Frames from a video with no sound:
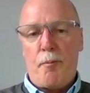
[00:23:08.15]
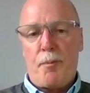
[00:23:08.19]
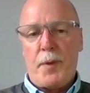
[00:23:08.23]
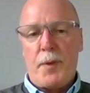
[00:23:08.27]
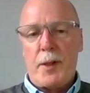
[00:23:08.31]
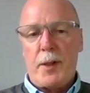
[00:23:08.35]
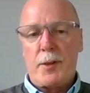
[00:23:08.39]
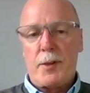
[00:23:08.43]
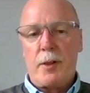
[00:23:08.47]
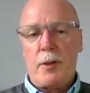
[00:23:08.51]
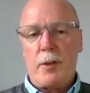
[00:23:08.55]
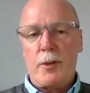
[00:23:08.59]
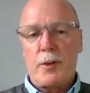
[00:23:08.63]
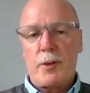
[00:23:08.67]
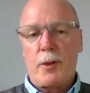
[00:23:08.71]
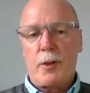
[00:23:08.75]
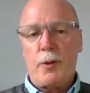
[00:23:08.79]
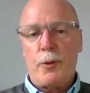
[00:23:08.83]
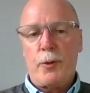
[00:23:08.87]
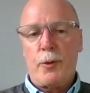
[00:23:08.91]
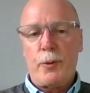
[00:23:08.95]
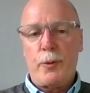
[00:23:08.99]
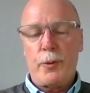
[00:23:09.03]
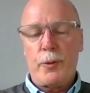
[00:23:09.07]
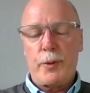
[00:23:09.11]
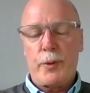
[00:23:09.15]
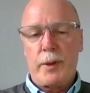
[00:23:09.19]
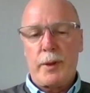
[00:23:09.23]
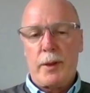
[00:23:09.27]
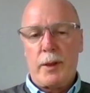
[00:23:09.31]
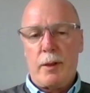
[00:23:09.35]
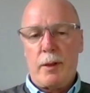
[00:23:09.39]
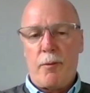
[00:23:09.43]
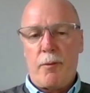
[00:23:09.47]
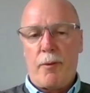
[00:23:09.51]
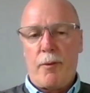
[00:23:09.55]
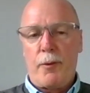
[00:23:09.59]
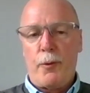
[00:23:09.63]
There's two schools
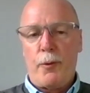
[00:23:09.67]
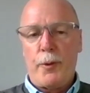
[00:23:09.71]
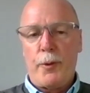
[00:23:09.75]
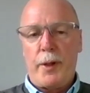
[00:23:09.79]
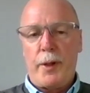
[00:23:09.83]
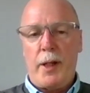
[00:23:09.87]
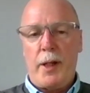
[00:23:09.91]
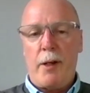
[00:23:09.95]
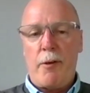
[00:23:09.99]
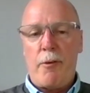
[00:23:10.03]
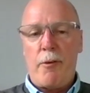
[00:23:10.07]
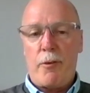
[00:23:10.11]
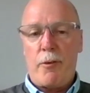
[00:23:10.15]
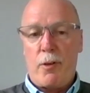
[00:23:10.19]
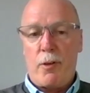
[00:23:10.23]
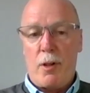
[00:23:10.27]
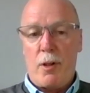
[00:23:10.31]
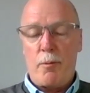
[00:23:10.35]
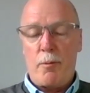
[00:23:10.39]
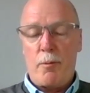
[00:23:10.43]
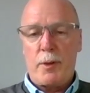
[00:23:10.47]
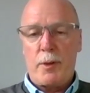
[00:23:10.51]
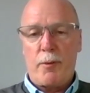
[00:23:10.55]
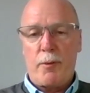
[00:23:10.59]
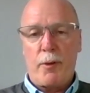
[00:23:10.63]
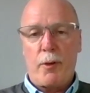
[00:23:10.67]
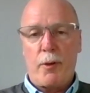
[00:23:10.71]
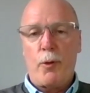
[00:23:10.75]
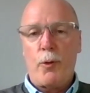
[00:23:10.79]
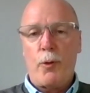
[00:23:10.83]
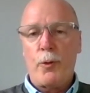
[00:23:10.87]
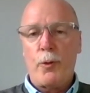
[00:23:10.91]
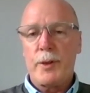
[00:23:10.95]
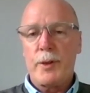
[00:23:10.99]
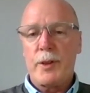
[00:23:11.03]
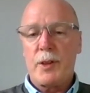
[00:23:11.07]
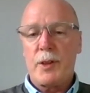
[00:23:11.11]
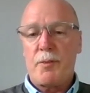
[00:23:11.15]
of thought here in terms of the
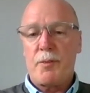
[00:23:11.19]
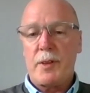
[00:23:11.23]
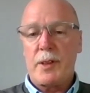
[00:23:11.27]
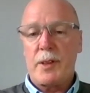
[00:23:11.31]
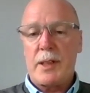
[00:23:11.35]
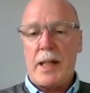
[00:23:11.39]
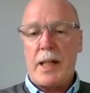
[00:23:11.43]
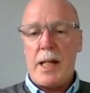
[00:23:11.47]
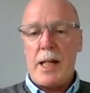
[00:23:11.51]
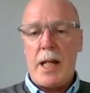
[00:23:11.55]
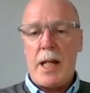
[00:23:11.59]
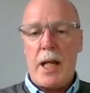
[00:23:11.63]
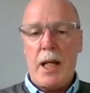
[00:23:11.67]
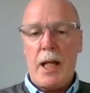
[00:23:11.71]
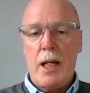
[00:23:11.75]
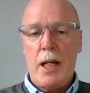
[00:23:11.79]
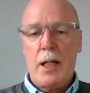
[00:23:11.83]
causes for staining.